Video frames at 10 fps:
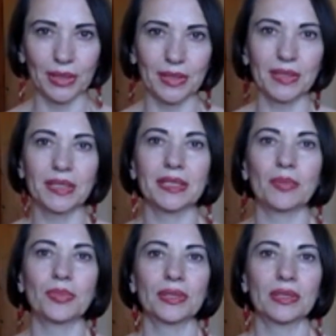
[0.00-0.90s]
And this is
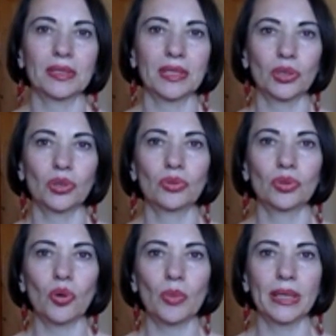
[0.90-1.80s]
something that you
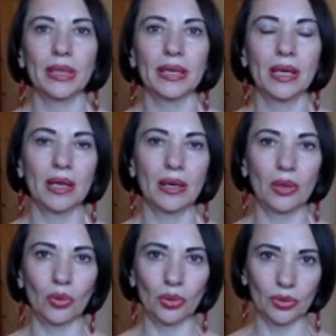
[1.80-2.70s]
normally
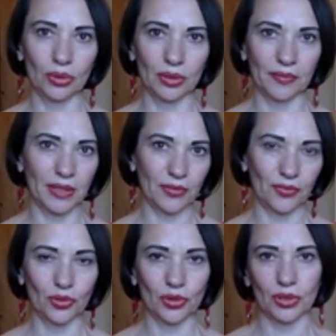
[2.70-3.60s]
learn on a very
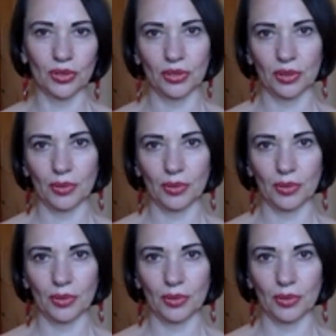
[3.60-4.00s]
first